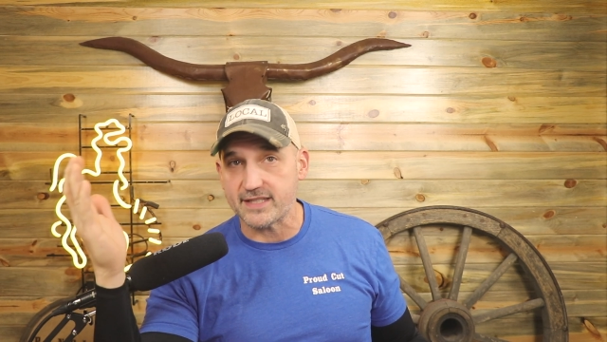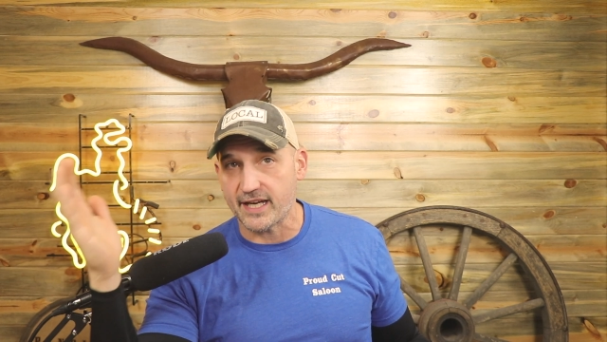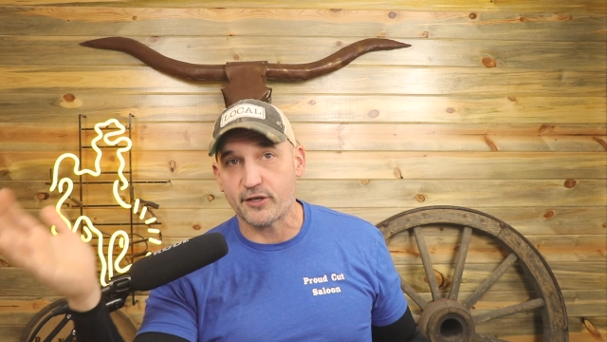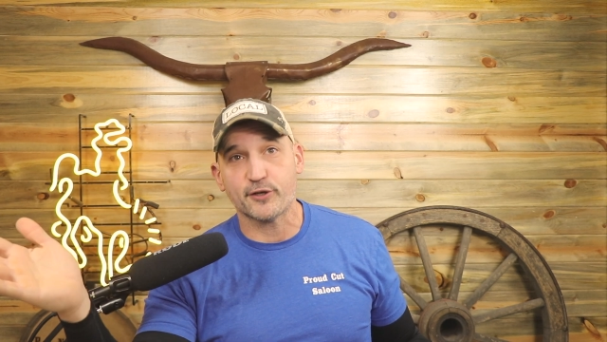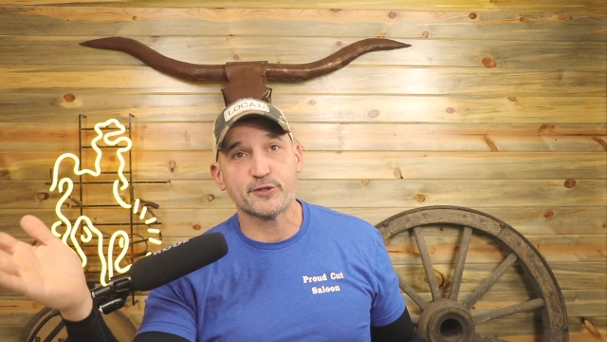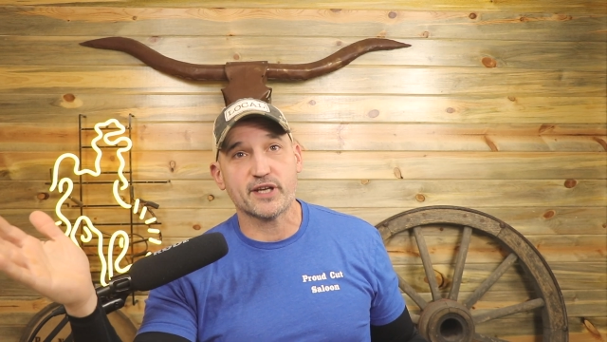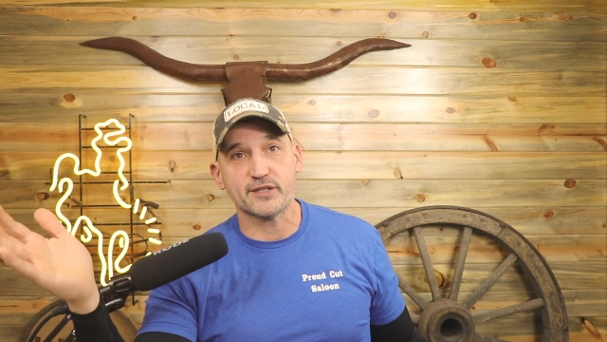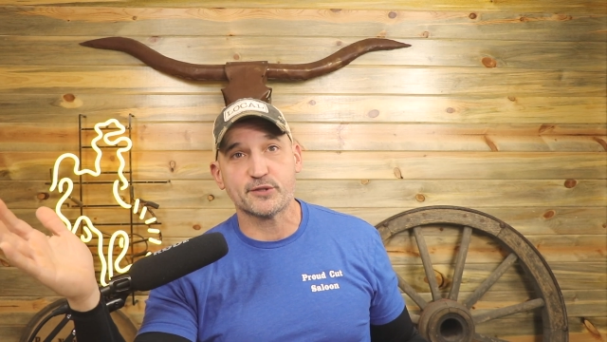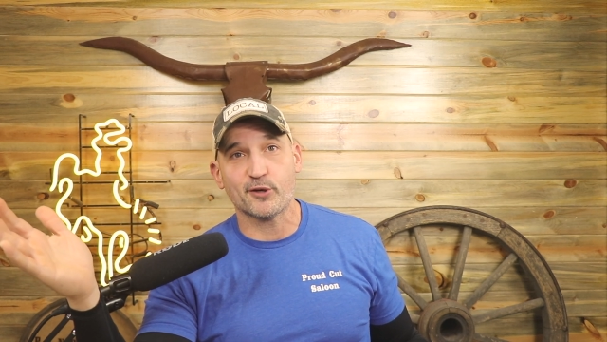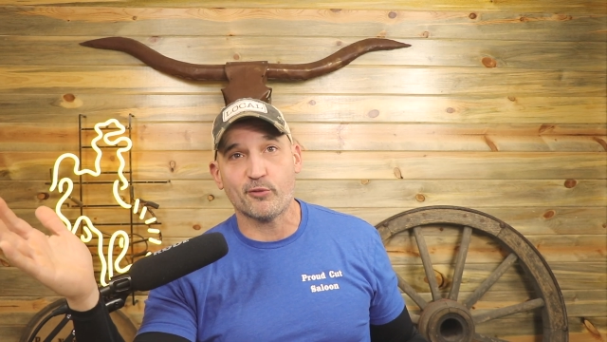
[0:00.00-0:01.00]
I encourage you
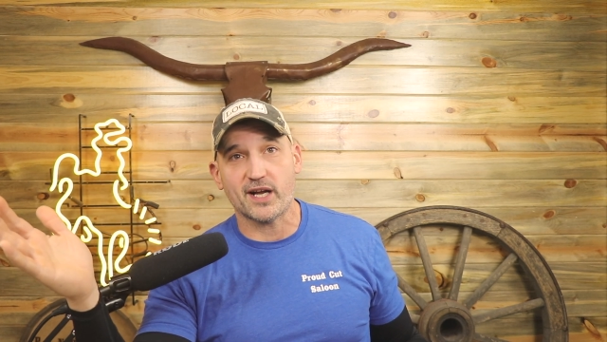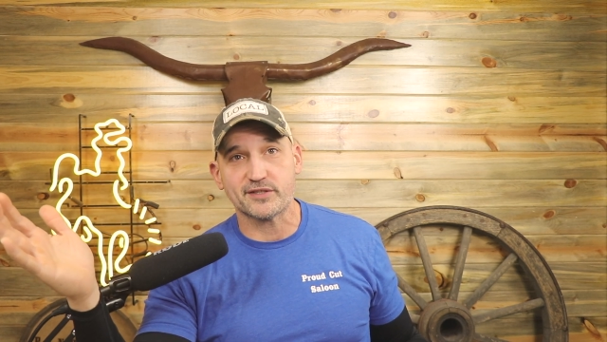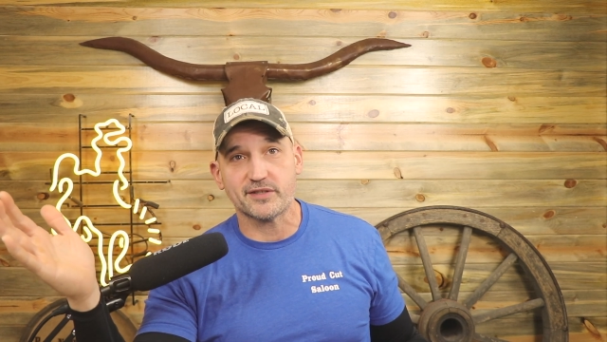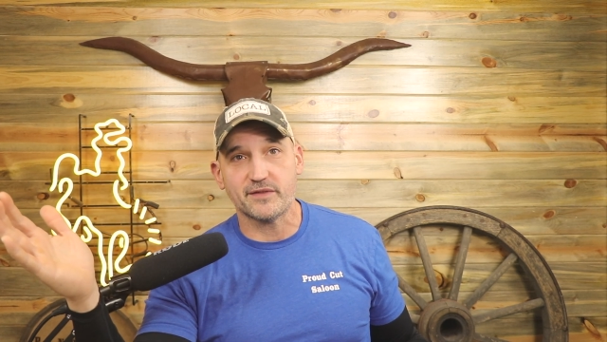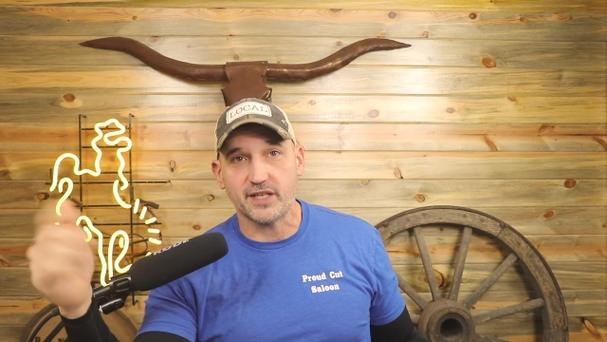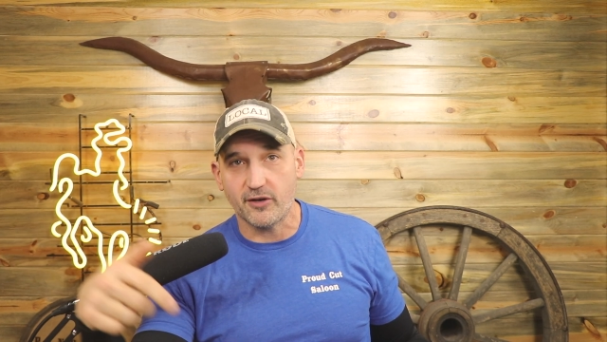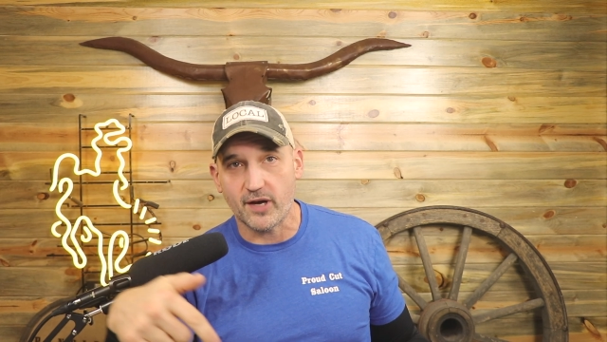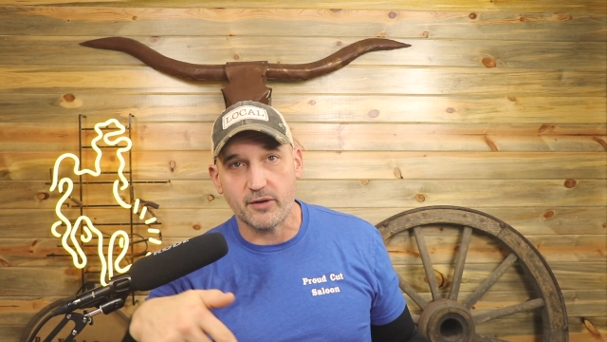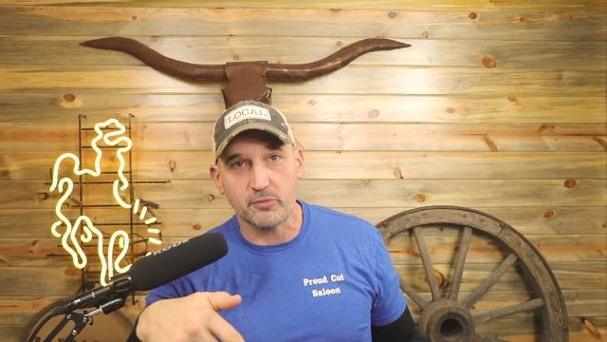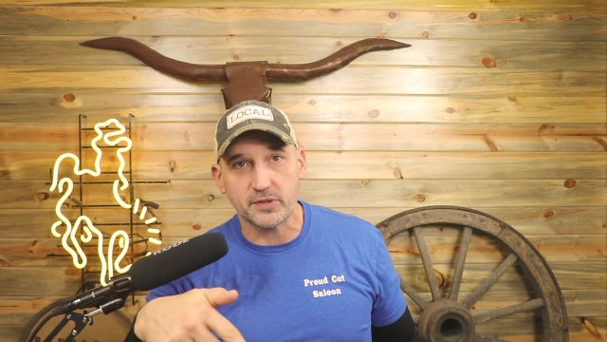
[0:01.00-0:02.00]
guys to go watch the video.
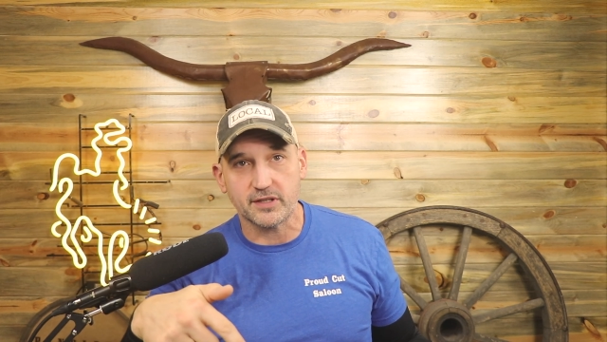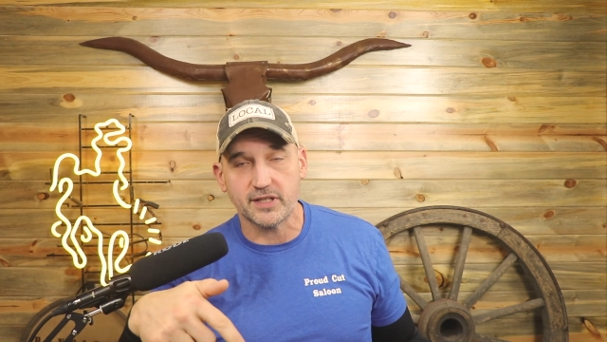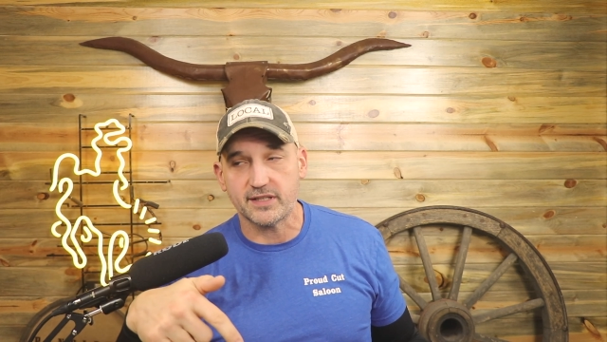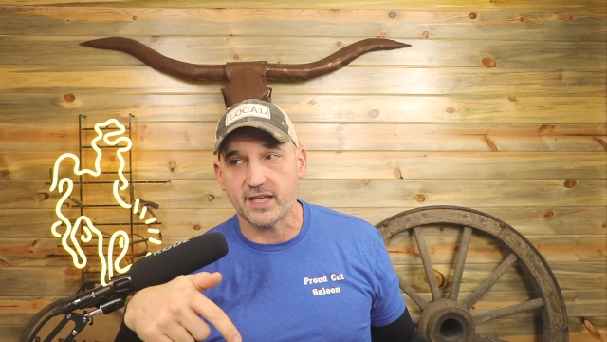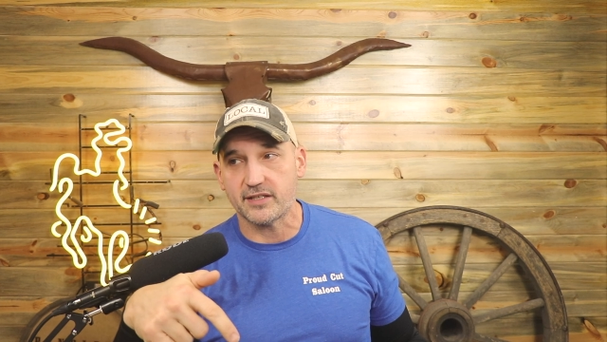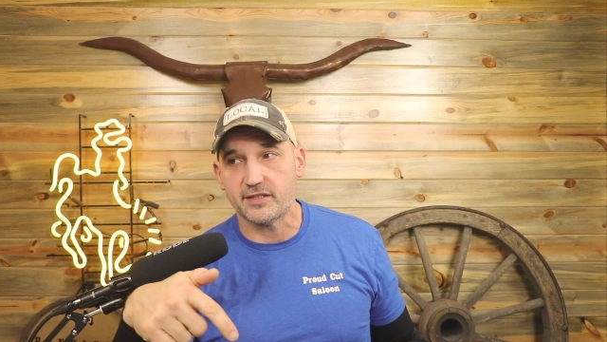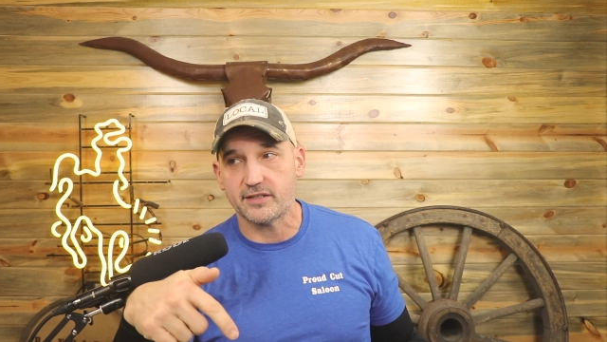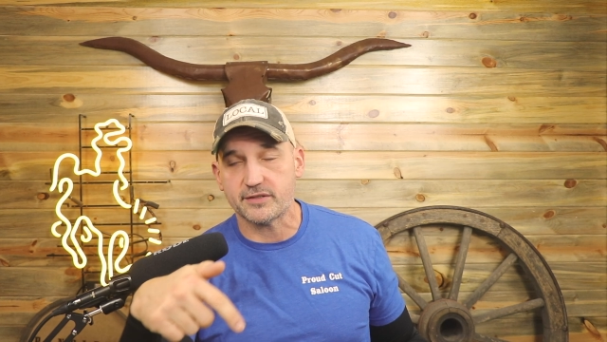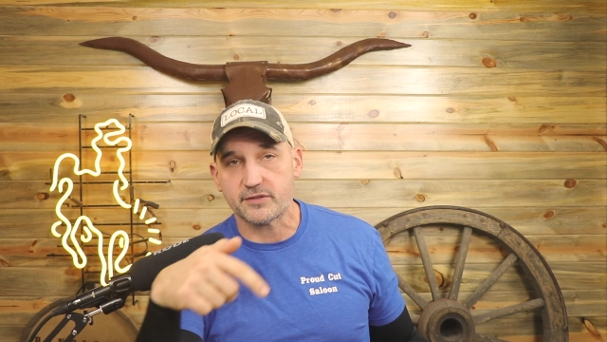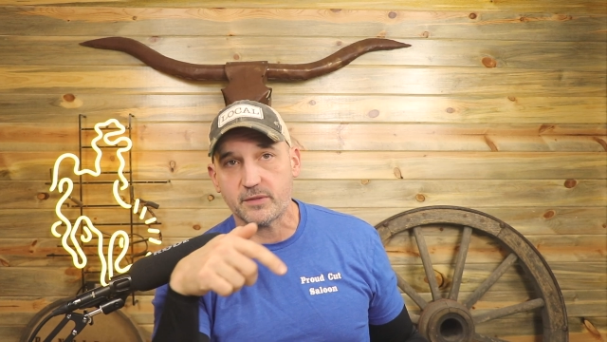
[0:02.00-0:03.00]
I will put the link down in the
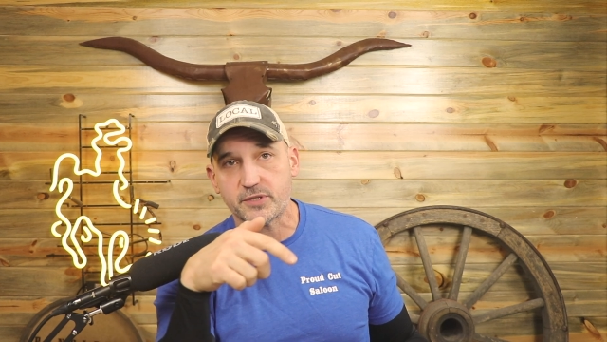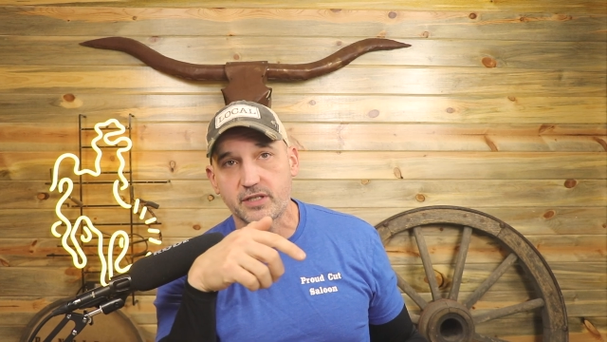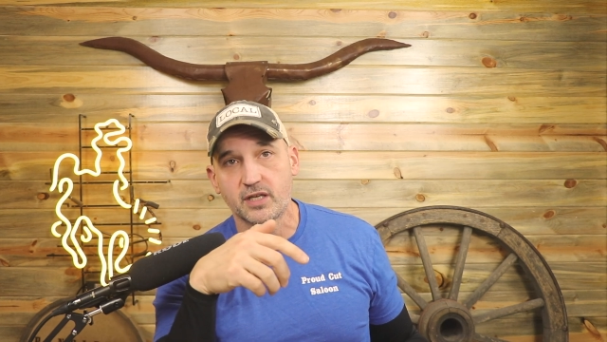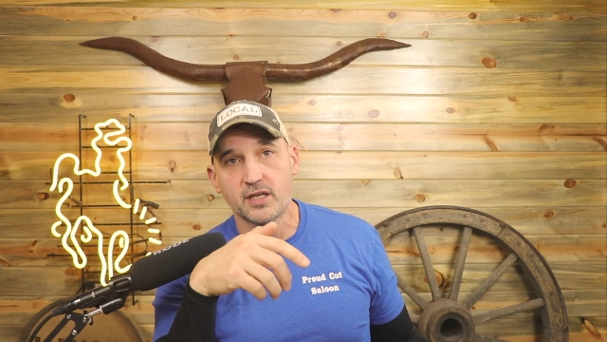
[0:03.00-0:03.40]
description.